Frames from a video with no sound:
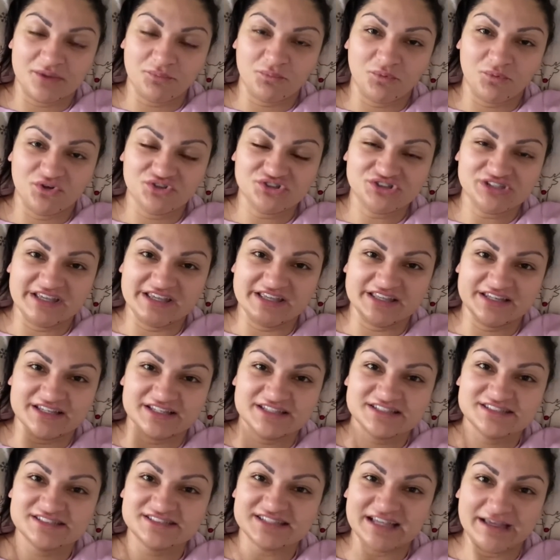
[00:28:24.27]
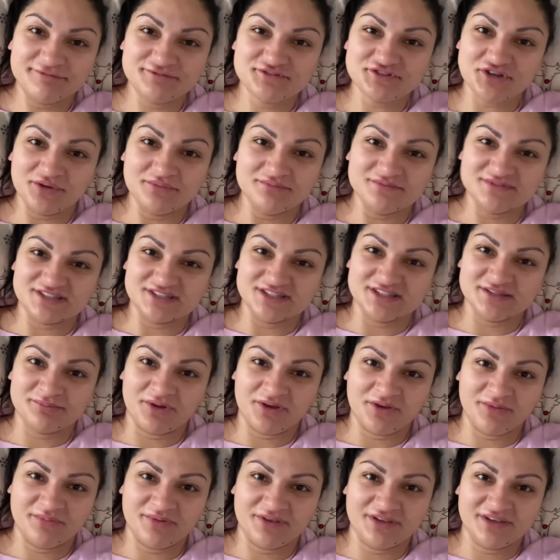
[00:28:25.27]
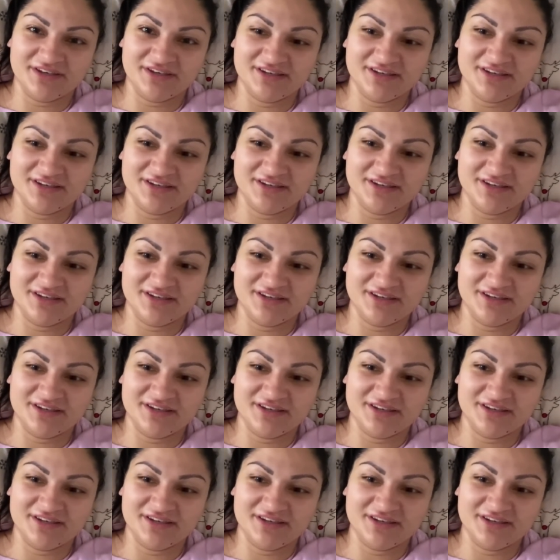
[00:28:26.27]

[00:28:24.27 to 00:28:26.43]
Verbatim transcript: I'm watching Steph Toms at the moment.